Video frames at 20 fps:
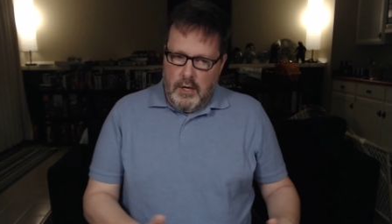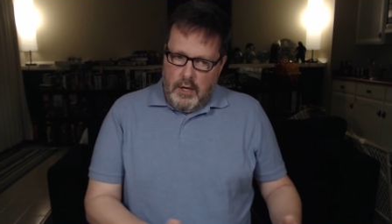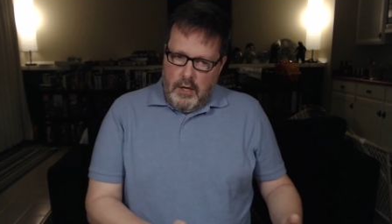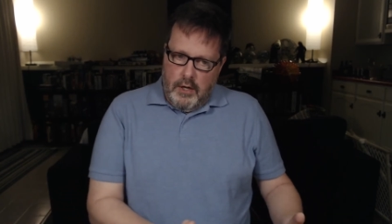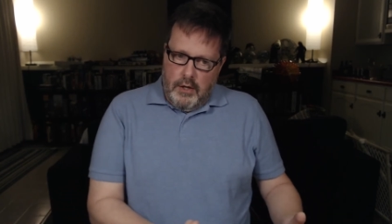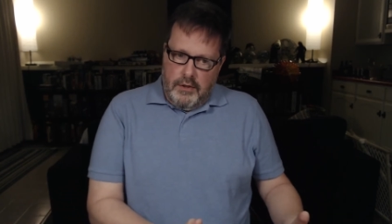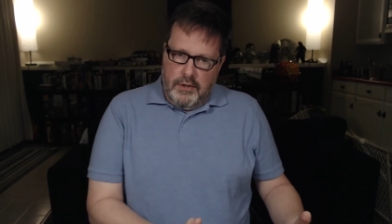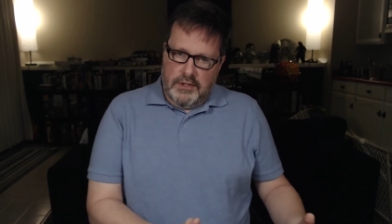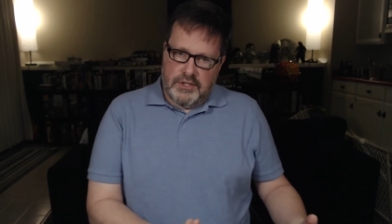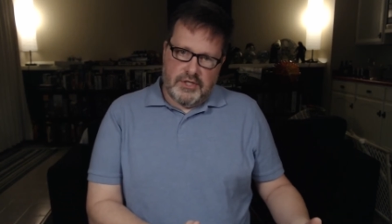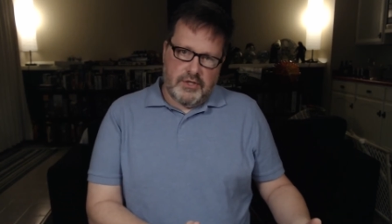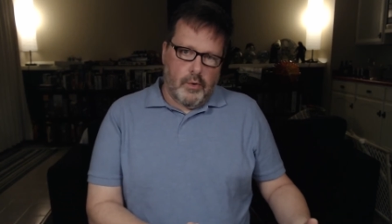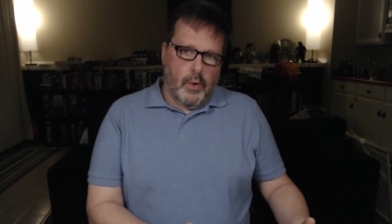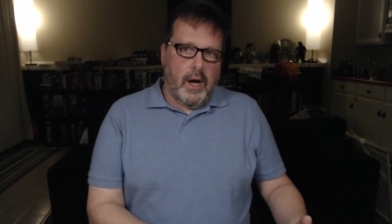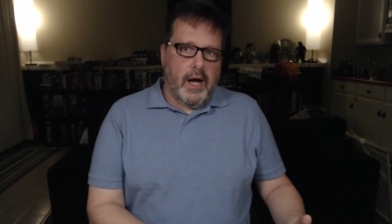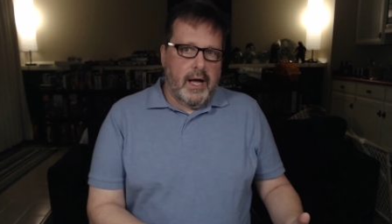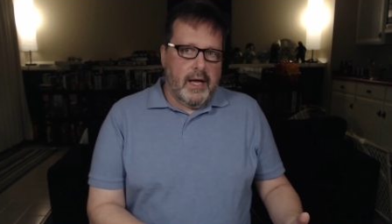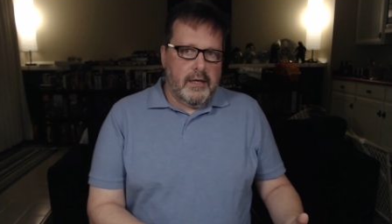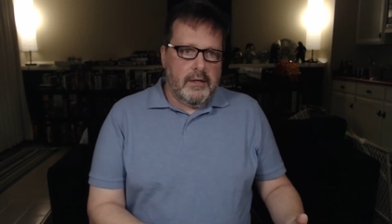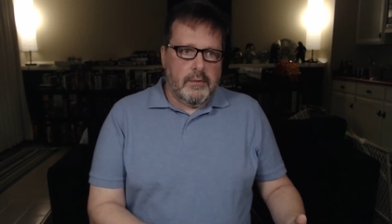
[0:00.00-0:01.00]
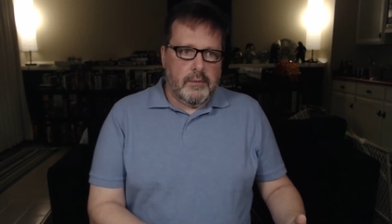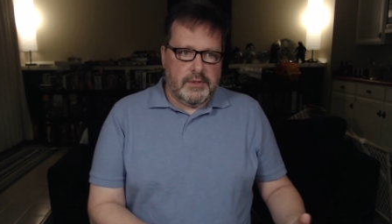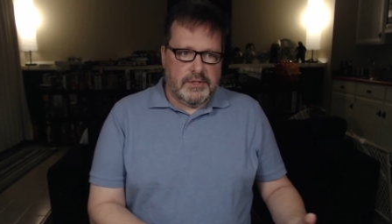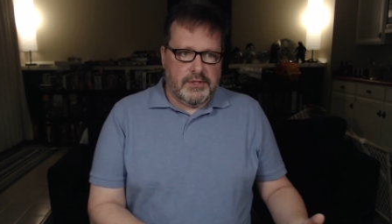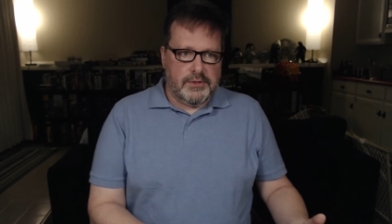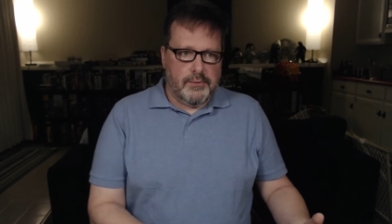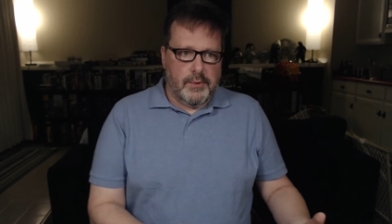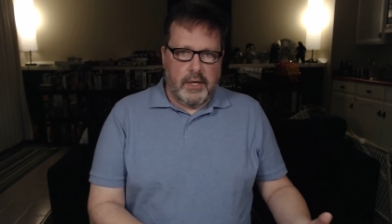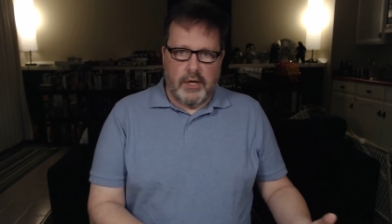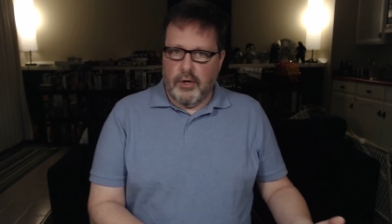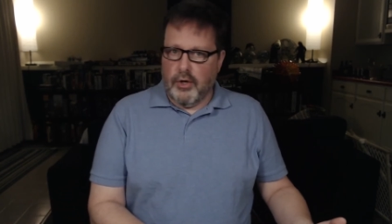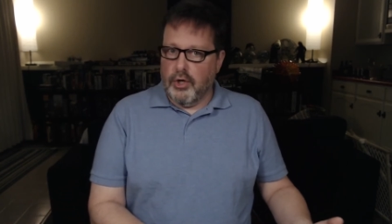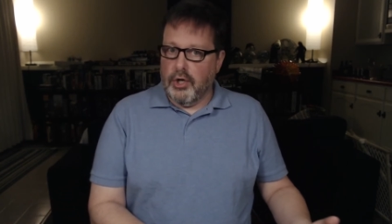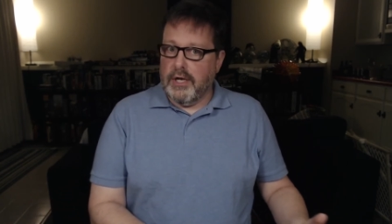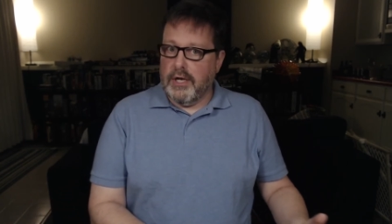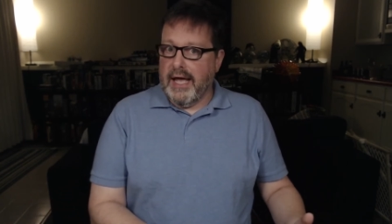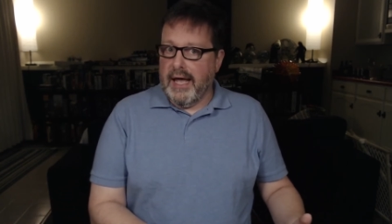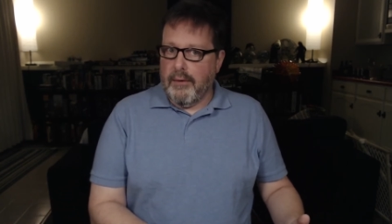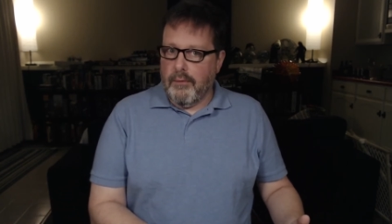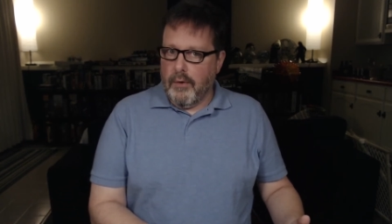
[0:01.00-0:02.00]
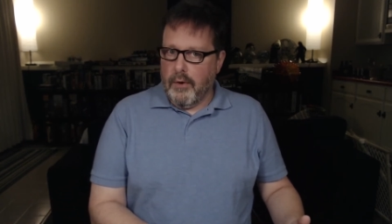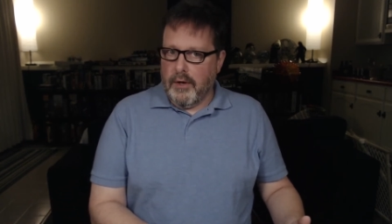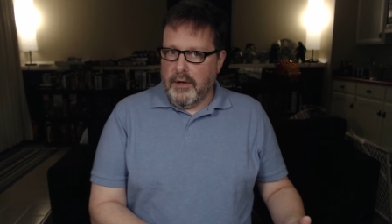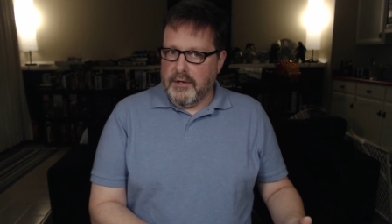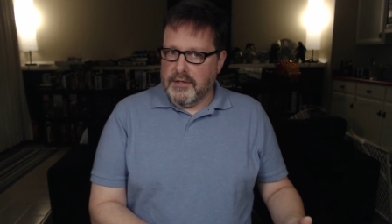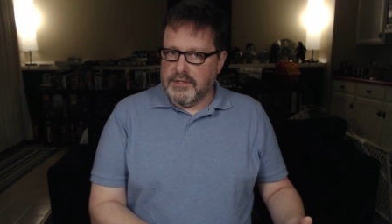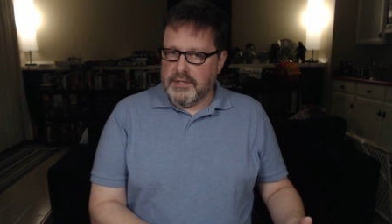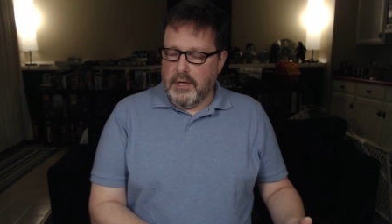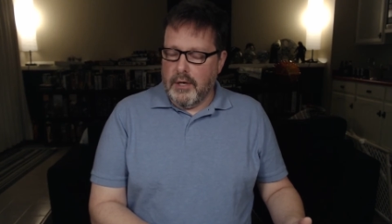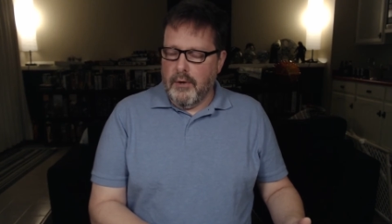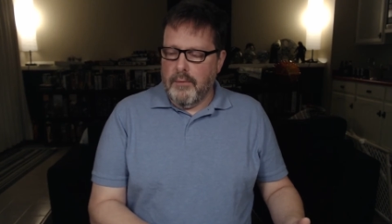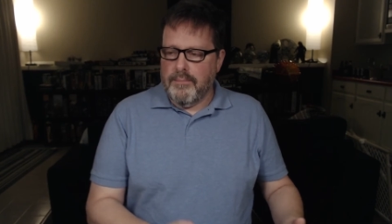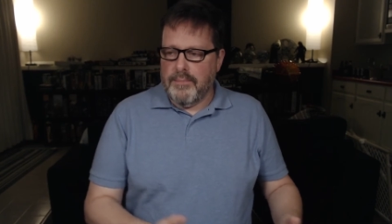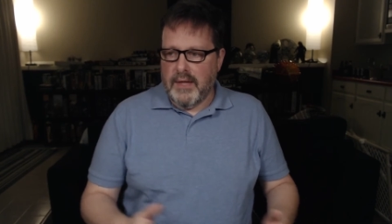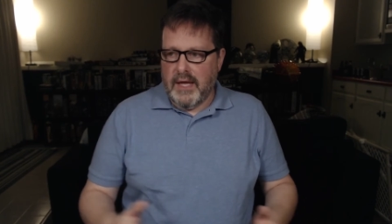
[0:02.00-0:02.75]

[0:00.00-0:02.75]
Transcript: the squad, which is where your good guy warriors go,